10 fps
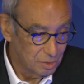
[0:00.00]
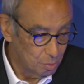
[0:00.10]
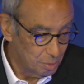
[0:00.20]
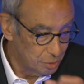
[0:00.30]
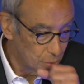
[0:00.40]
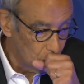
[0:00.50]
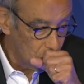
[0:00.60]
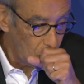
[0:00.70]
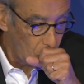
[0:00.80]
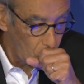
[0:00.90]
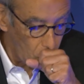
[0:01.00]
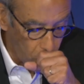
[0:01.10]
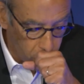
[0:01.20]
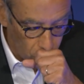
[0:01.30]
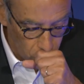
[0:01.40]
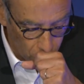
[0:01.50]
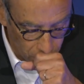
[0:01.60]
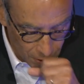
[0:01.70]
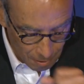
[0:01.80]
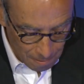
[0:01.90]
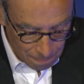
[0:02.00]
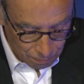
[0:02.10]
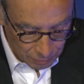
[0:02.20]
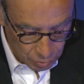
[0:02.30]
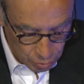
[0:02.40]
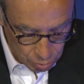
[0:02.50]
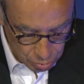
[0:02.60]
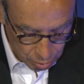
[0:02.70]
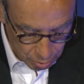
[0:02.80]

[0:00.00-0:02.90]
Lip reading: buildings, hospitals and schools, among others.